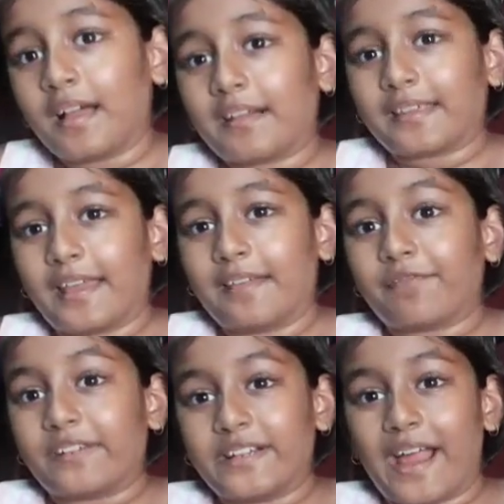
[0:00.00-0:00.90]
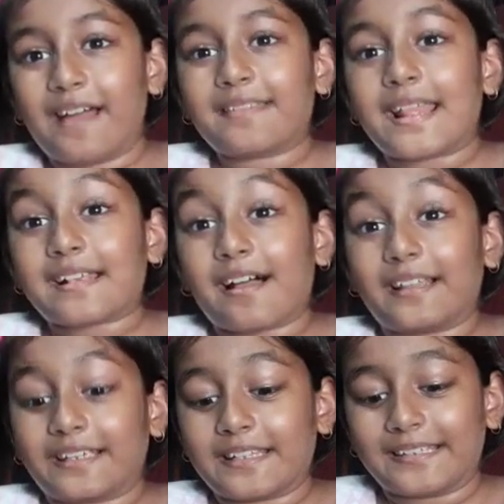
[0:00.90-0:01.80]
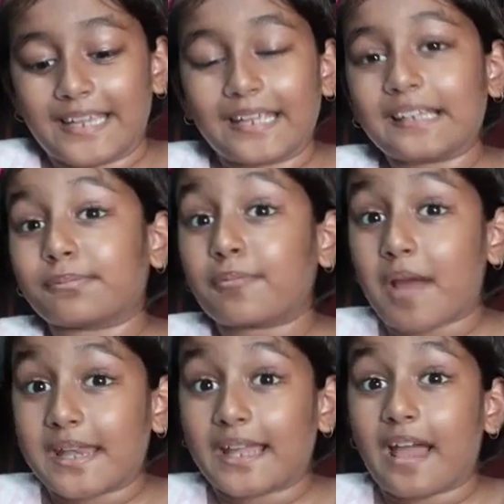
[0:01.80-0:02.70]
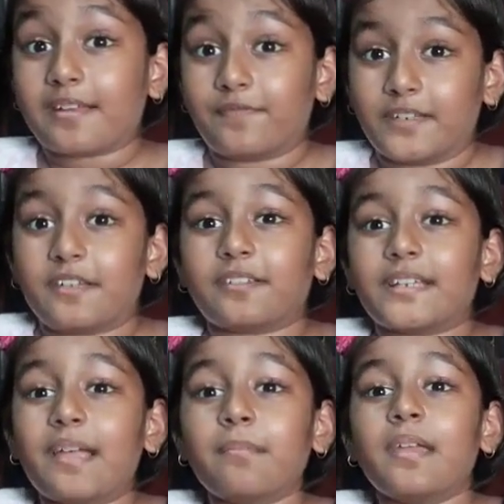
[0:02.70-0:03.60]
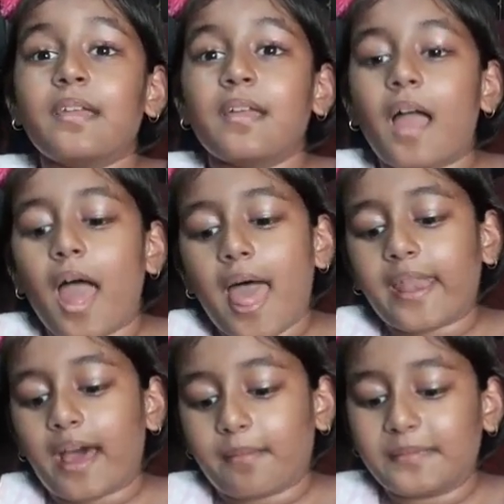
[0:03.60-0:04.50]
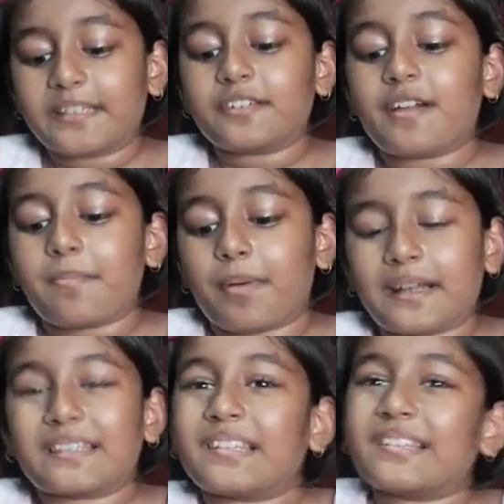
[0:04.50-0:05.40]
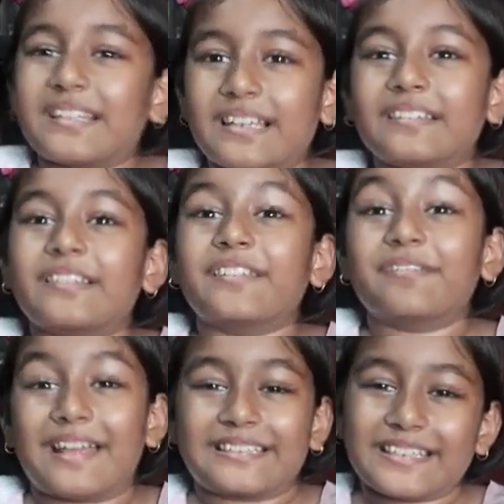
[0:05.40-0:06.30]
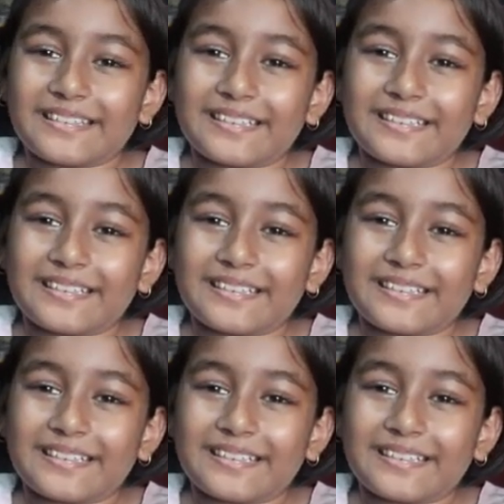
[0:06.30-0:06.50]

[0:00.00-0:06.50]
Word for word: Okay, for now, that's all I can say because we're running out of video time. And I'll meet you in part two to tell you the rest.